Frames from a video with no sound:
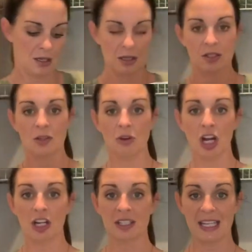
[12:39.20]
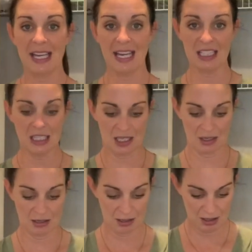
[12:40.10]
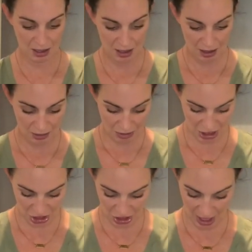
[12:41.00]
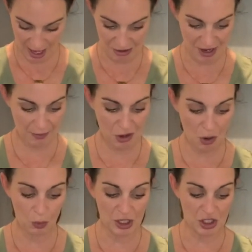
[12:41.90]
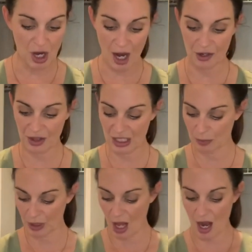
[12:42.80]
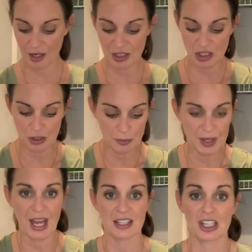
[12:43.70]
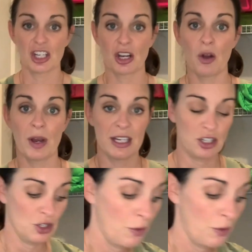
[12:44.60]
so art kit, which I don't even know which daughter this belongs to, but that's gonna go into